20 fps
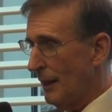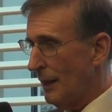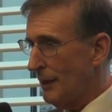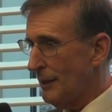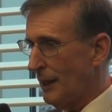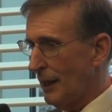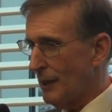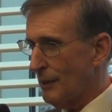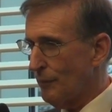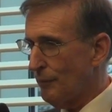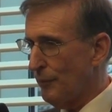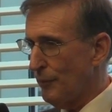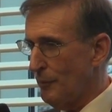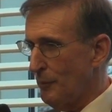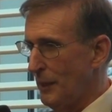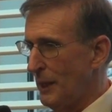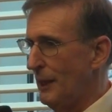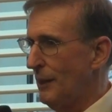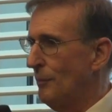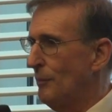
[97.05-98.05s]
And that for
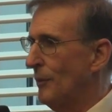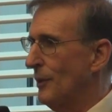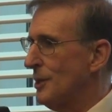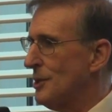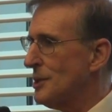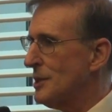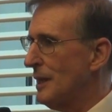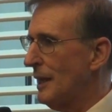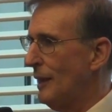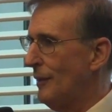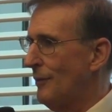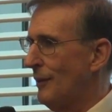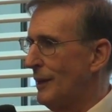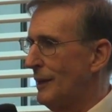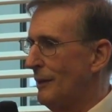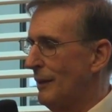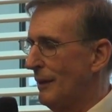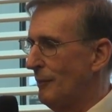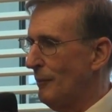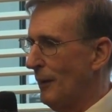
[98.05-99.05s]
me was
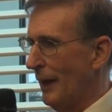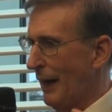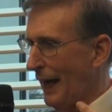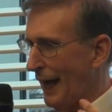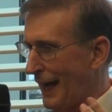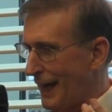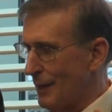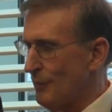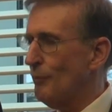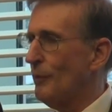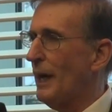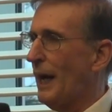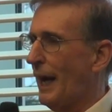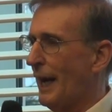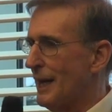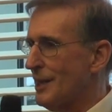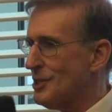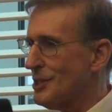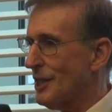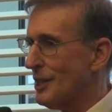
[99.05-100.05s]
even
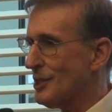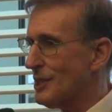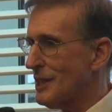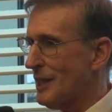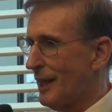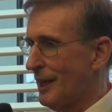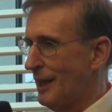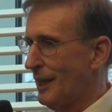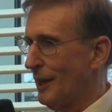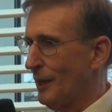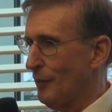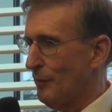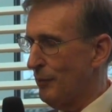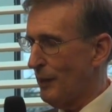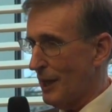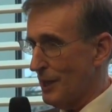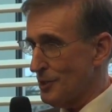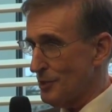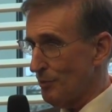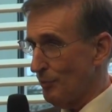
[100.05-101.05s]
as exciting
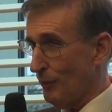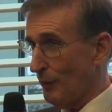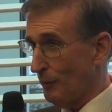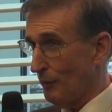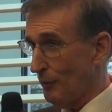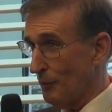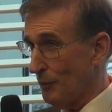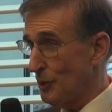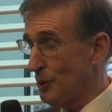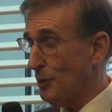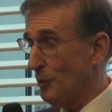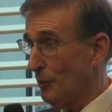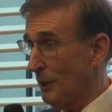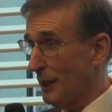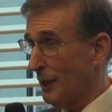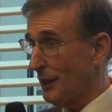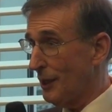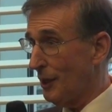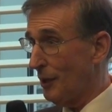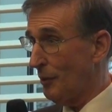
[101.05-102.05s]
as what we were
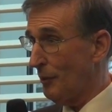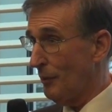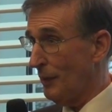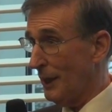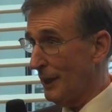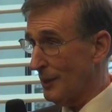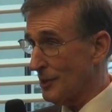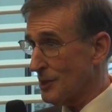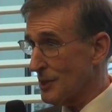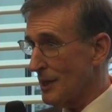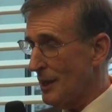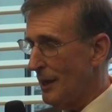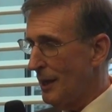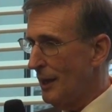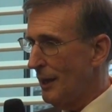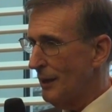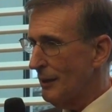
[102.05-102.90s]
doing in the U S.